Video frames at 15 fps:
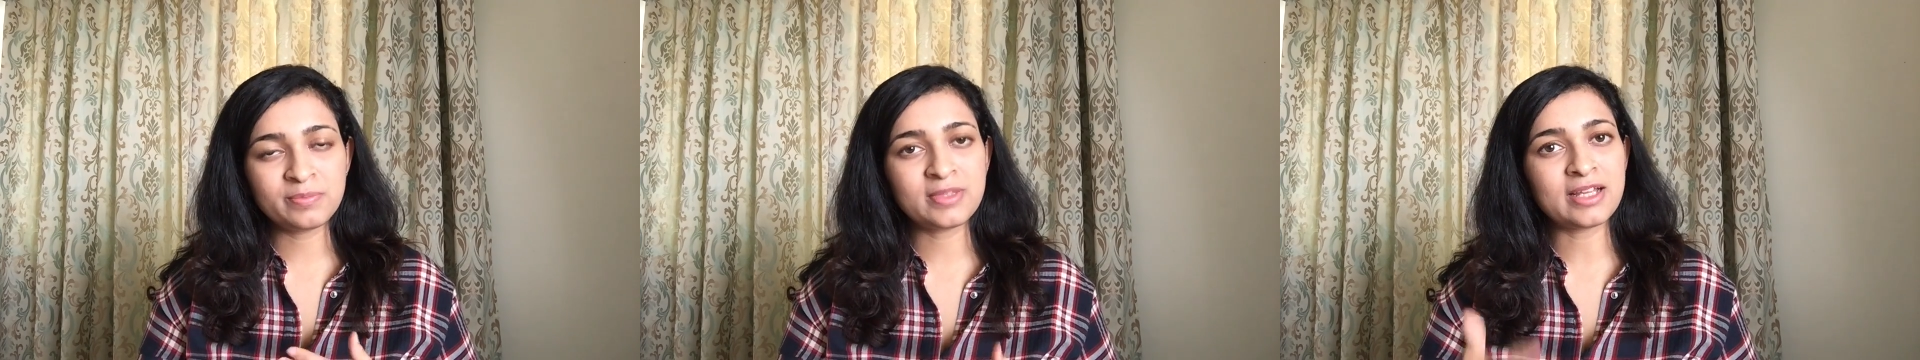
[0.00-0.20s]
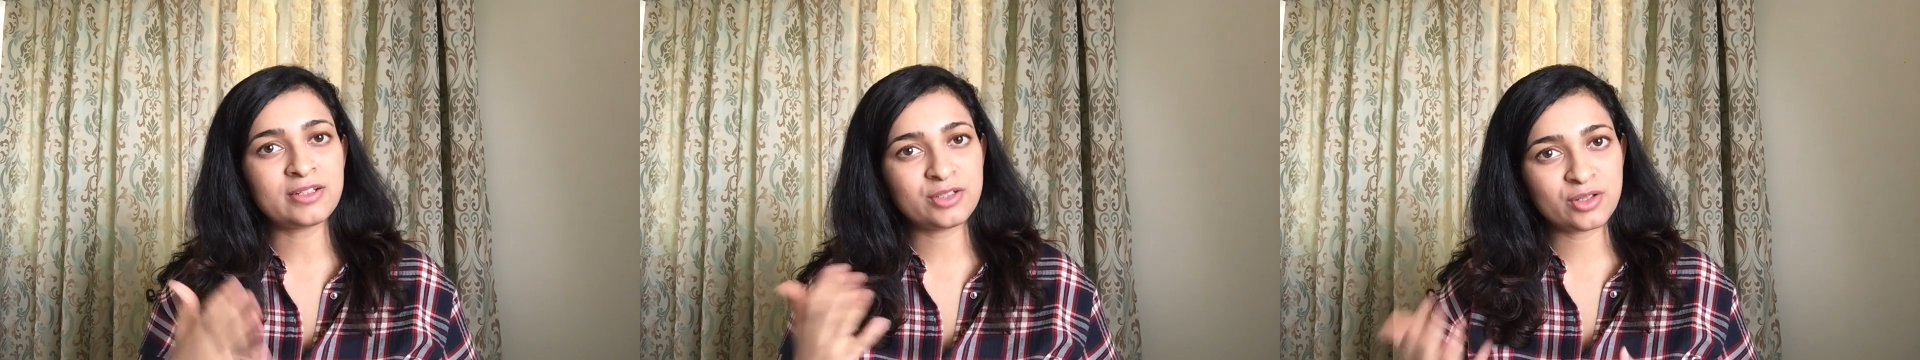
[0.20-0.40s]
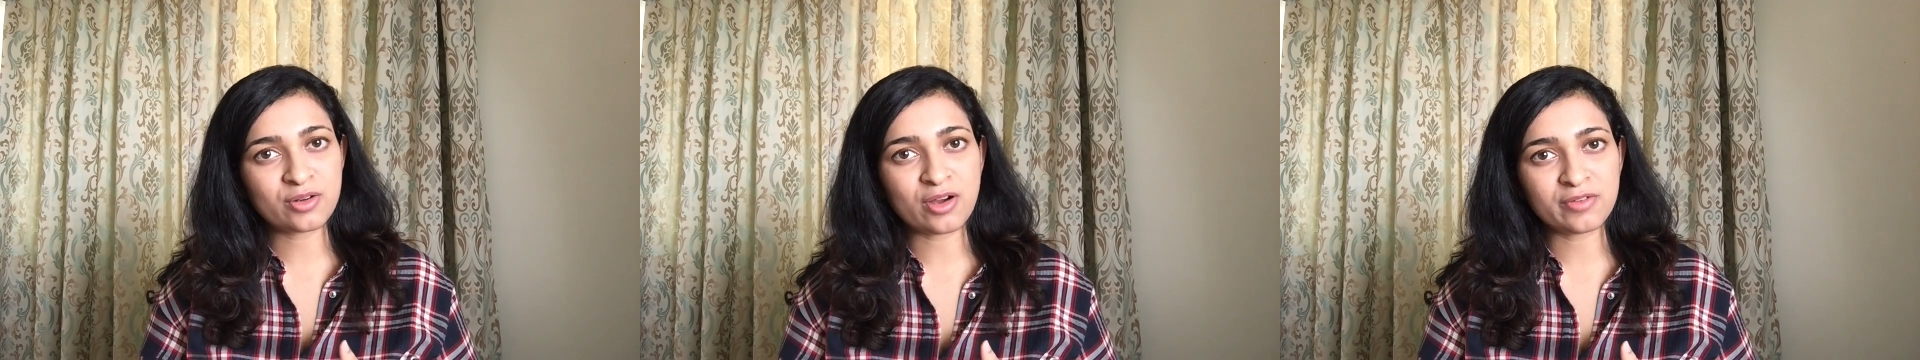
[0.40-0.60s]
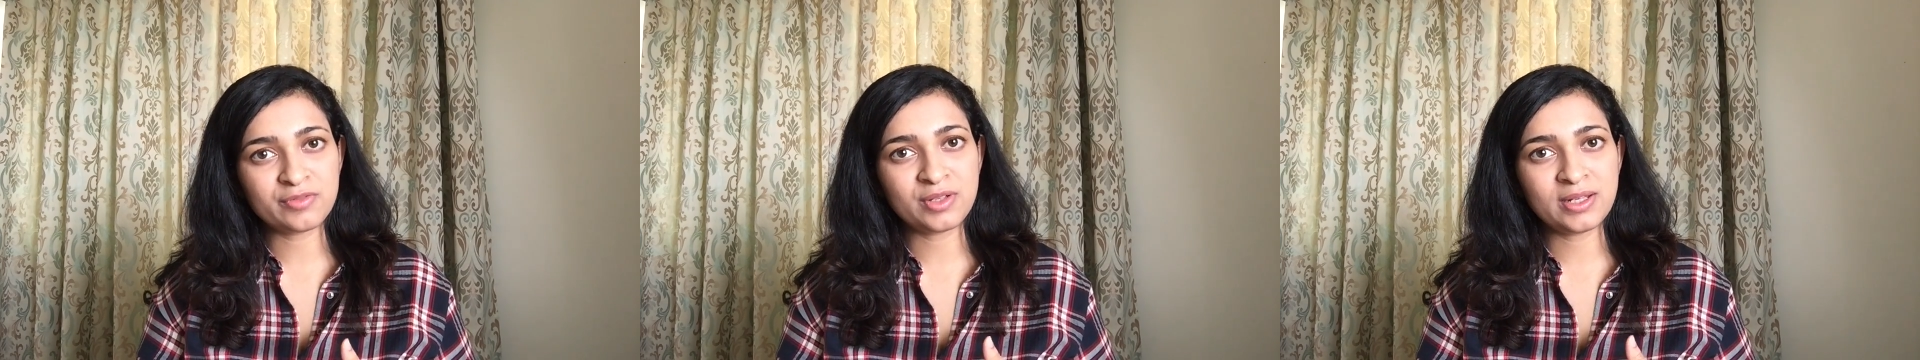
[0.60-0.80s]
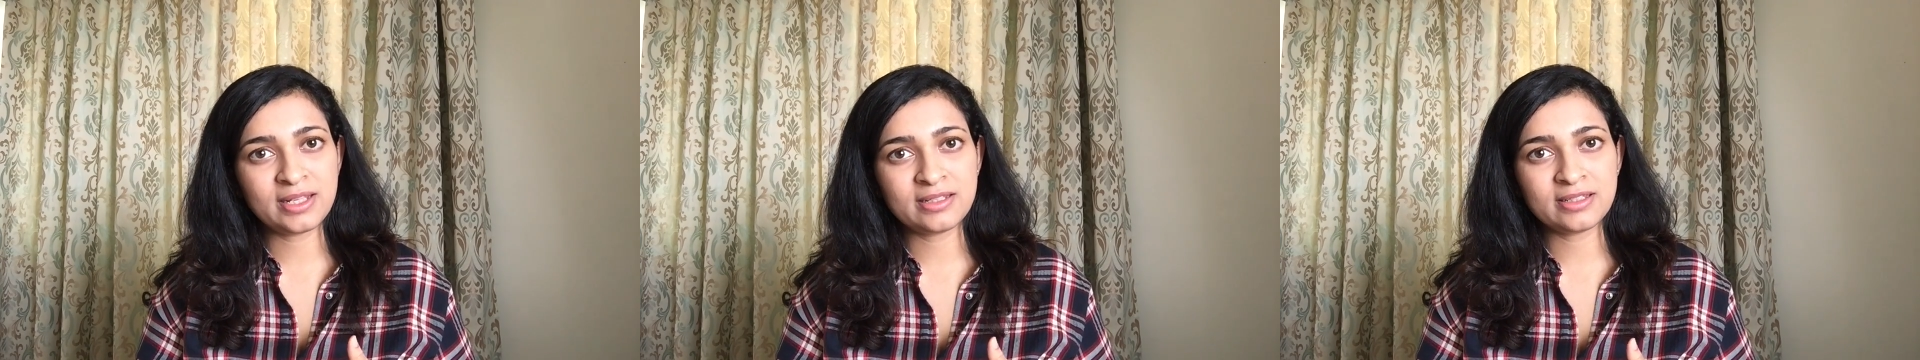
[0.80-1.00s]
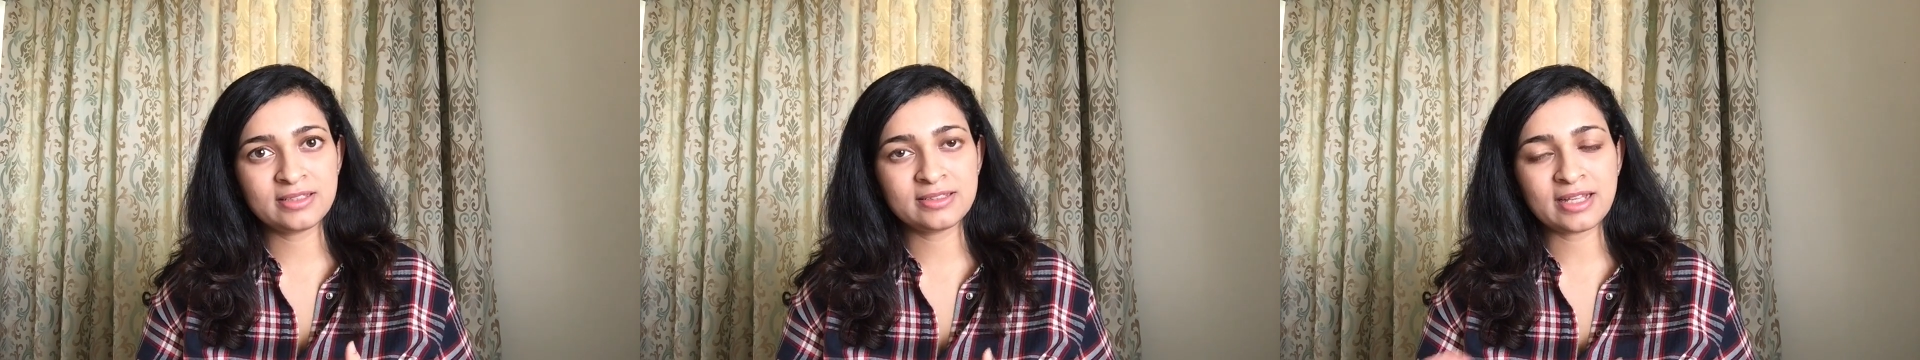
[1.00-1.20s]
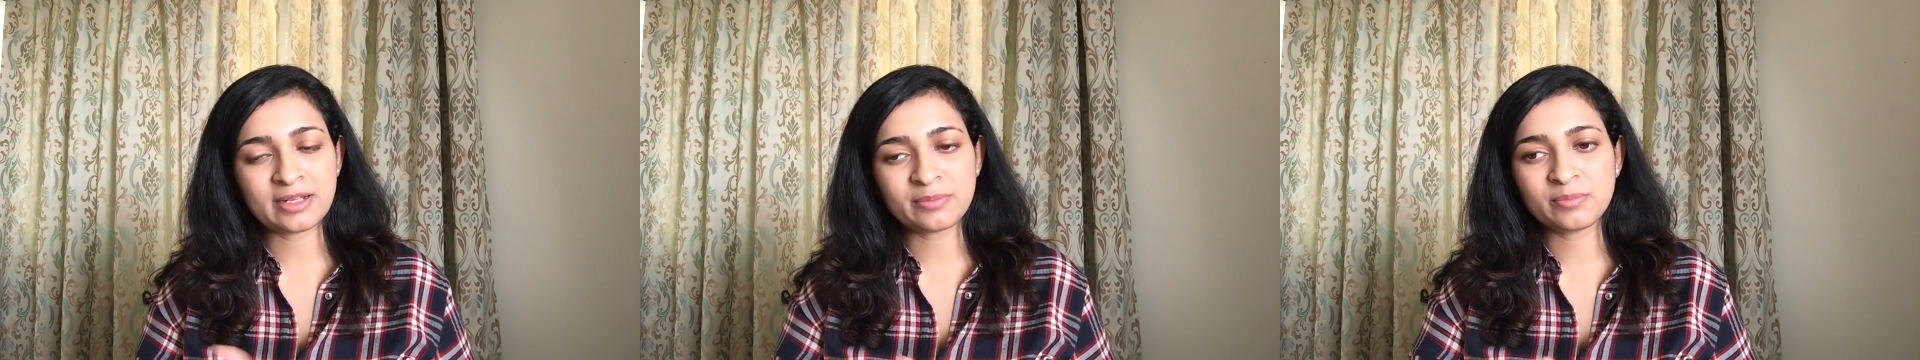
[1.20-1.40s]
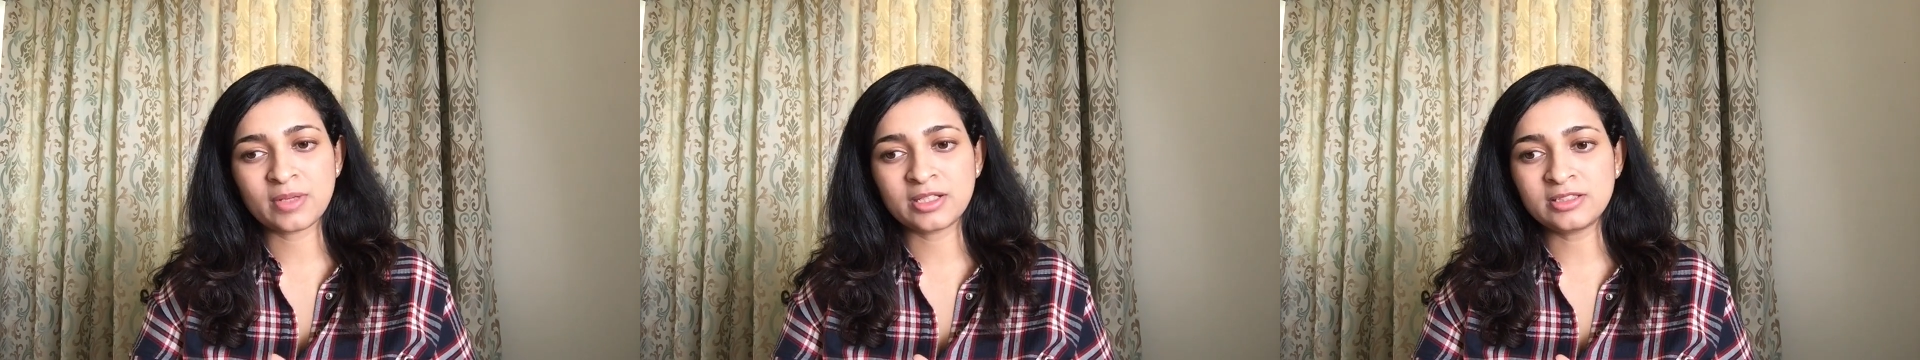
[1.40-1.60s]
that you're ovulating
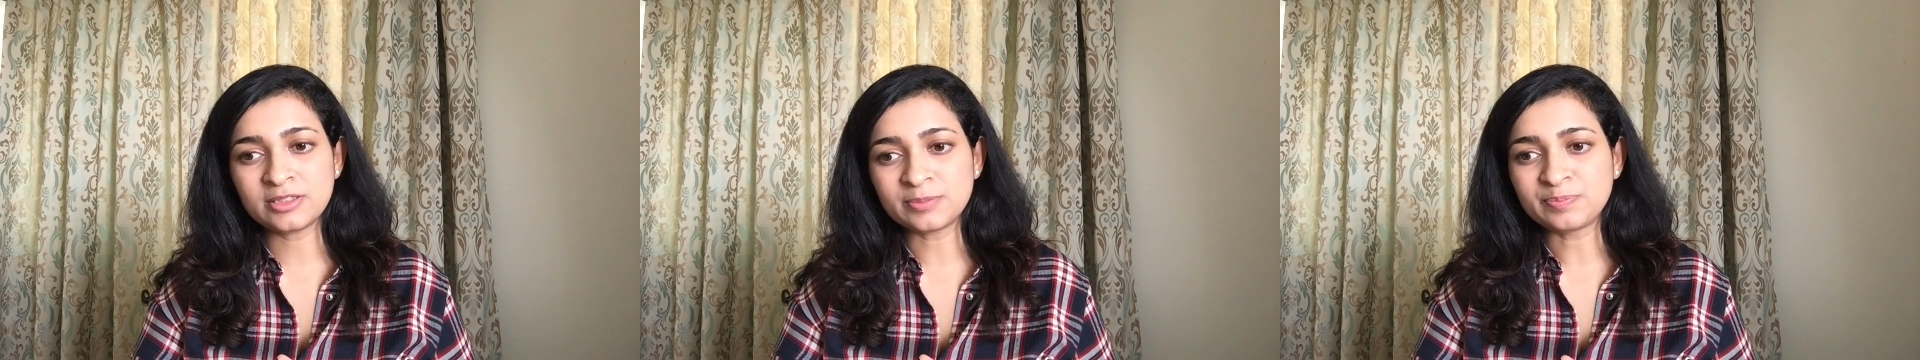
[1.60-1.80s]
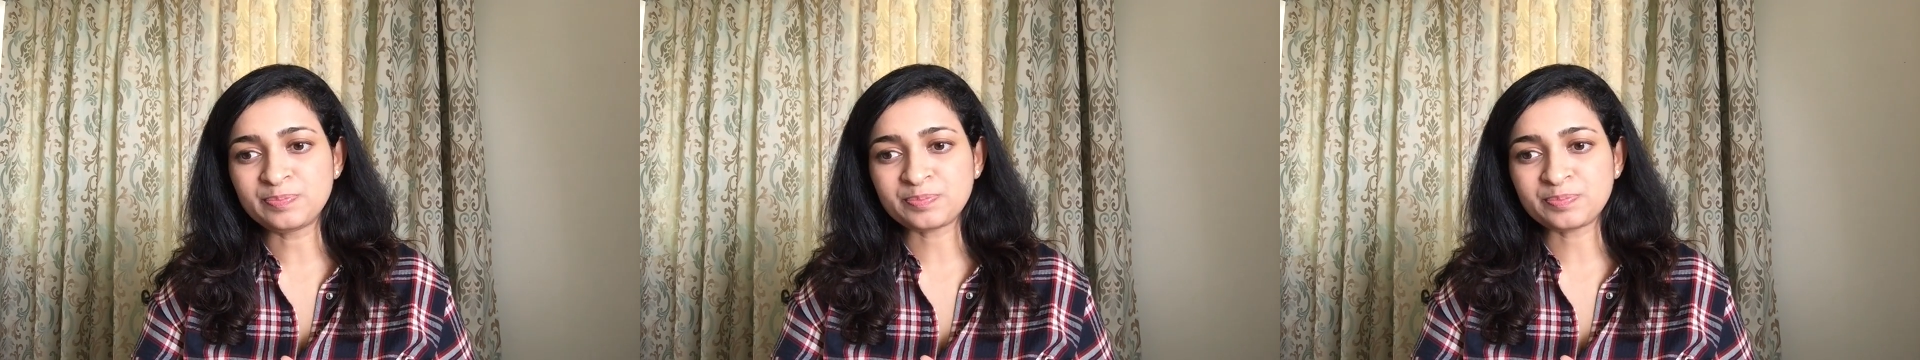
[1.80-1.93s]
that month.